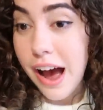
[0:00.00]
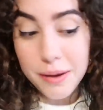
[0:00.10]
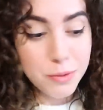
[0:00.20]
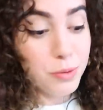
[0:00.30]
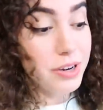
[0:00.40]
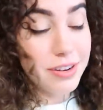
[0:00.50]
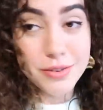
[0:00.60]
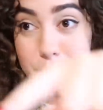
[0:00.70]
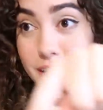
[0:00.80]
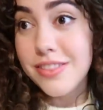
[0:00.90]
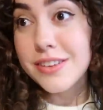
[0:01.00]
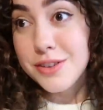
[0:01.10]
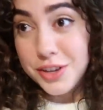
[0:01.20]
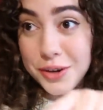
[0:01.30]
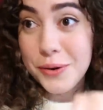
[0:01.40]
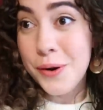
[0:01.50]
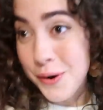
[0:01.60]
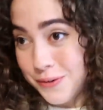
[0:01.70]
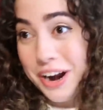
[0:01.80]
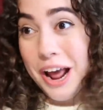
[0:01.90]
I'm going to lend this to you
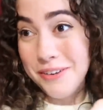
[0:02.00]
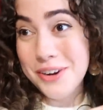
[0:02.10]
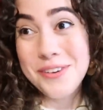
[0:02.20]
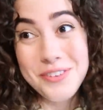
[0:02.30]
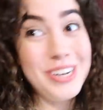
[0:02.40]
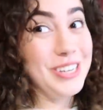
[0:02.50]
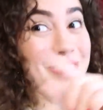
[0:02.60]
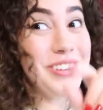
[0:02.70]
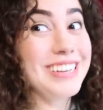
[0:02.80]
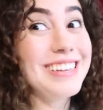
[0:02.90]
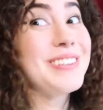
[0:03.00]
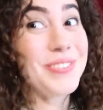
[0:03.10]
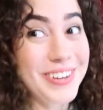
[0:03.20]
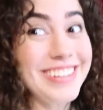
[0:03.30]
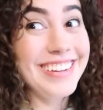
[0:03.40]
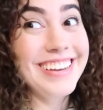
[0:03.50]
right after I finish it because it's really